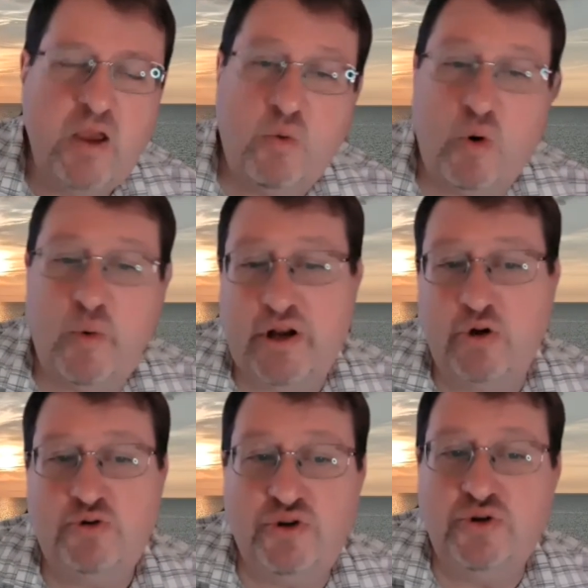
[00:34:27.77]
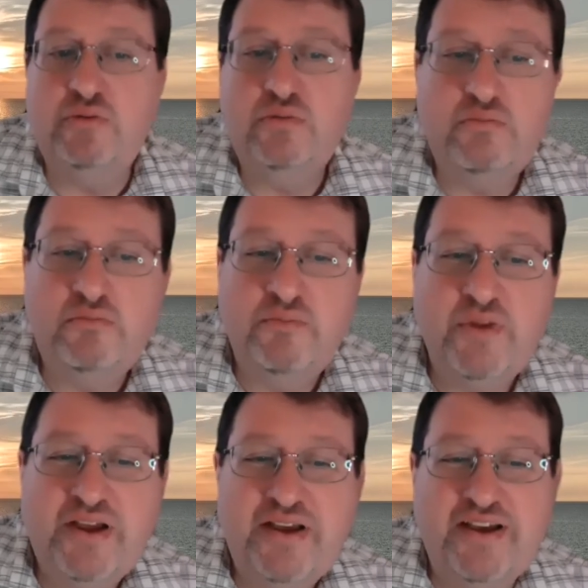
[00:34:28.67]
What we don't do
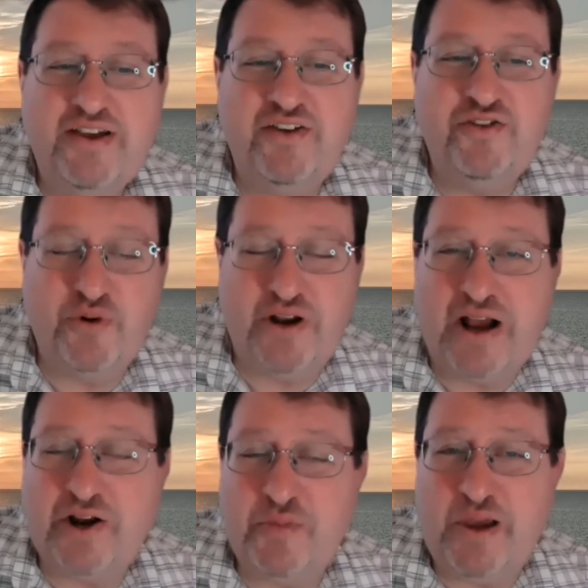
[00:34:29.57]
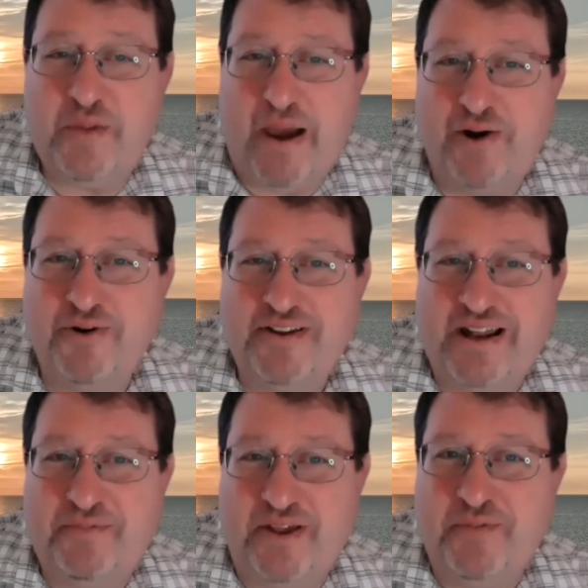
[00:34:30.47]
is we're not going to be a parent in
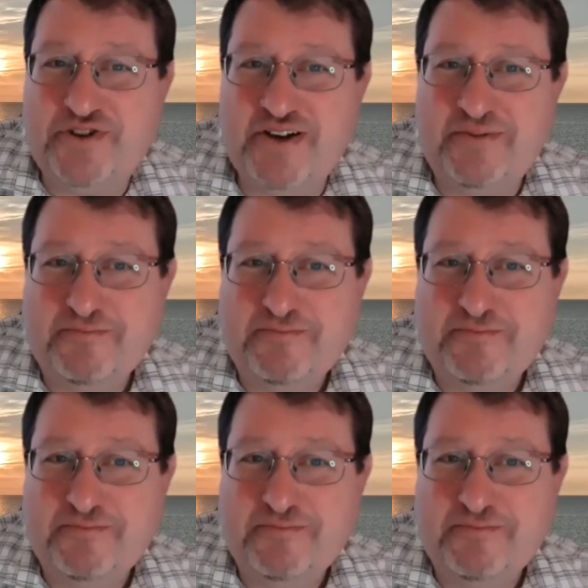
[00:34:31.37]
absentia.